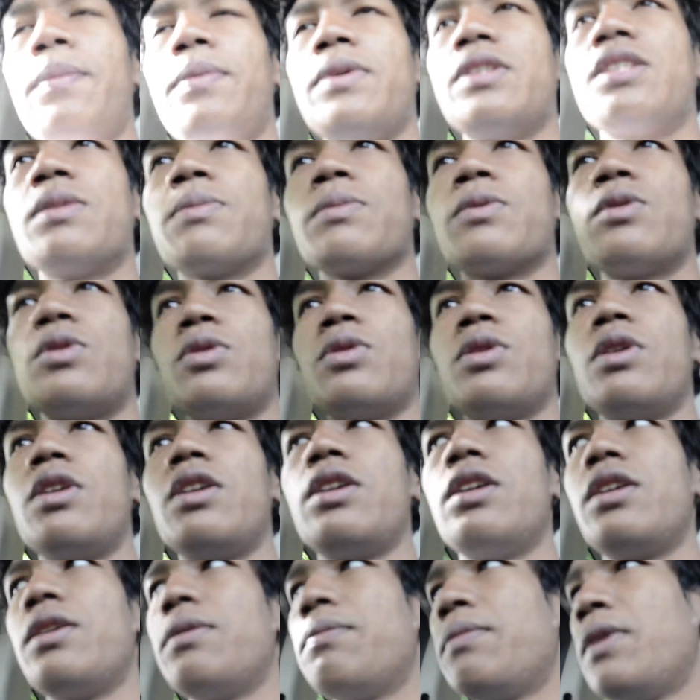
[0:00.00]
be some
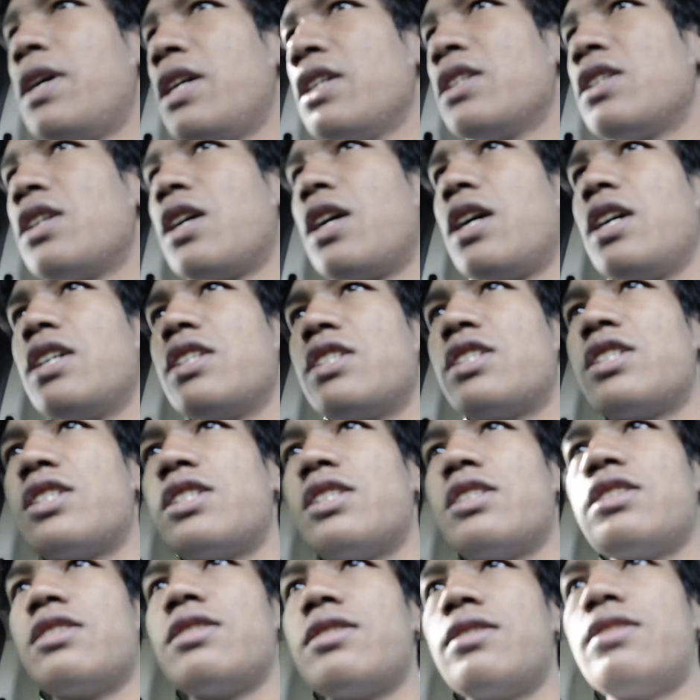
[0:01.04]
cool montage
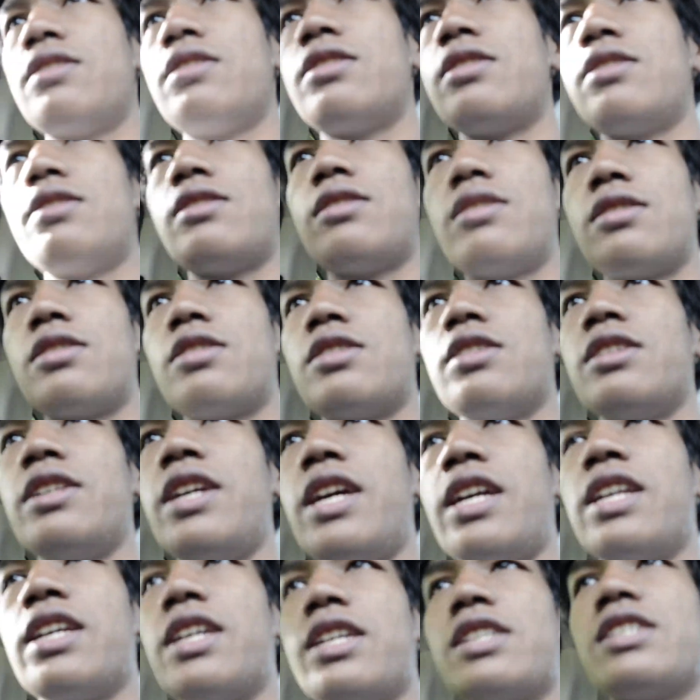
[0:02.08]

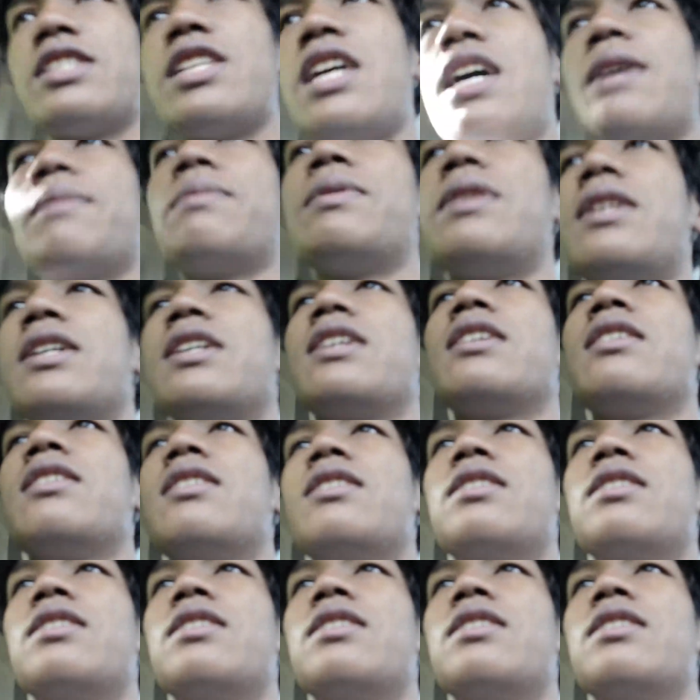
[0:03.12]
shenanigans happening.